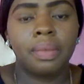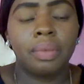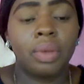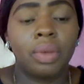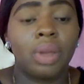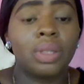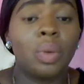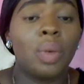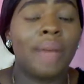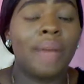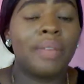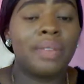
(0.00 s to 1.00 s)
Because we
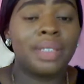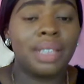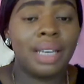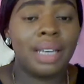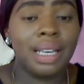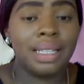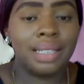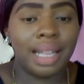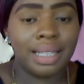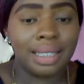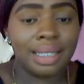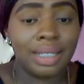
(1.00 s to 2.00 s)
have even seen
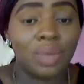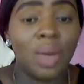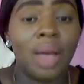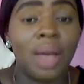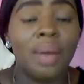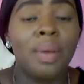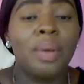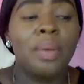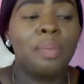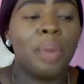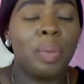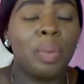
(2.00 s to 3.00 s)
instances where
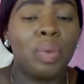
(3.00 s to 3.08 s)
people